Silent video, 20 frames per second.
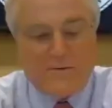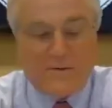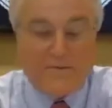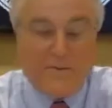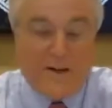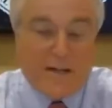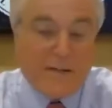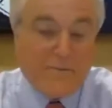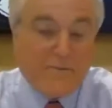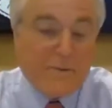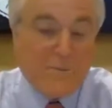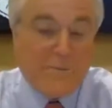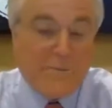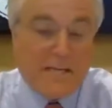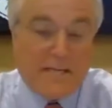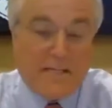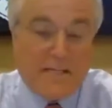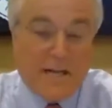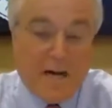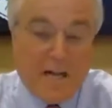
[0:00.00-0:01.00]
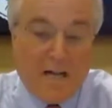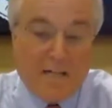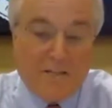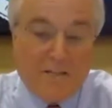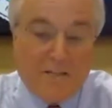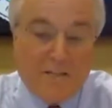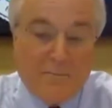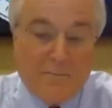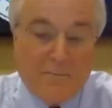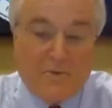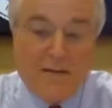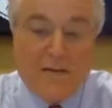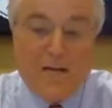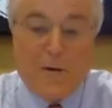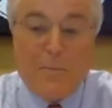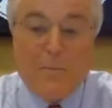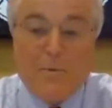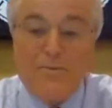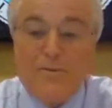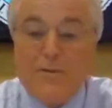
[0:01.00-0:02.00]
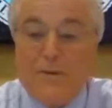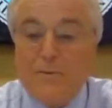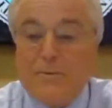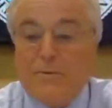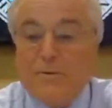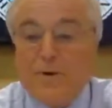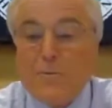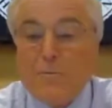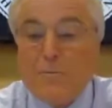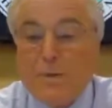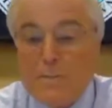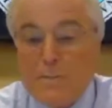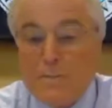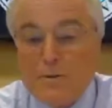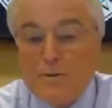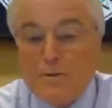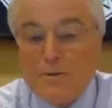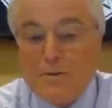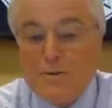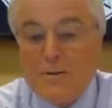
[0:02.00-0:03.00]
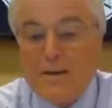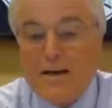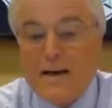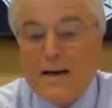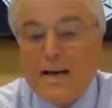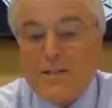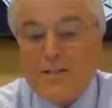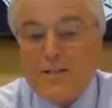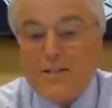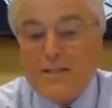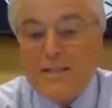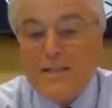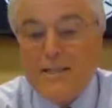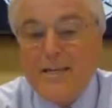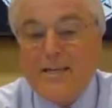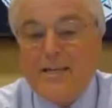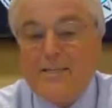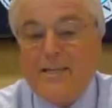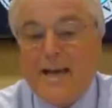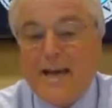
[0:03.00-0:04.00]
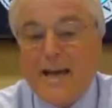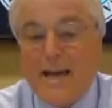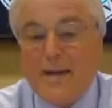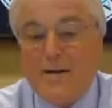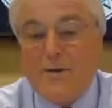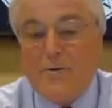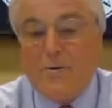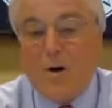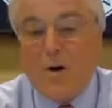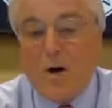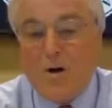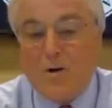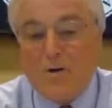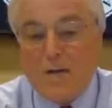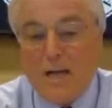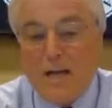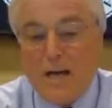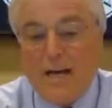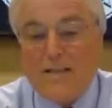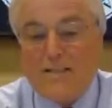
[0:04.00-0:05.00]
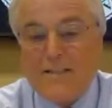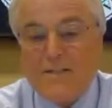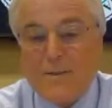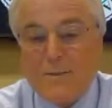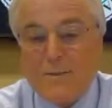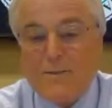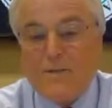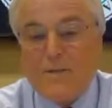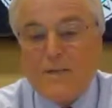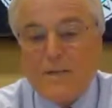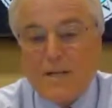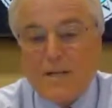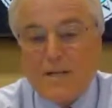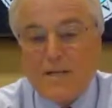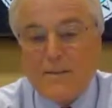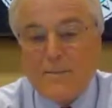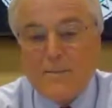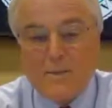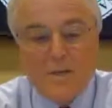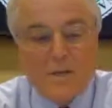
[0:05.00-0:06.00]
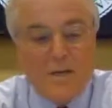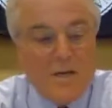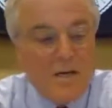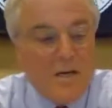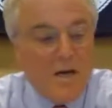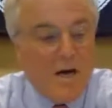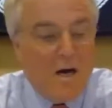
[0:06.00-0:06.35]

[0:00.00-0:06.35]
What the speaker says: We have developed some technology with the help of some of your members, actually, to handle online some of the claims.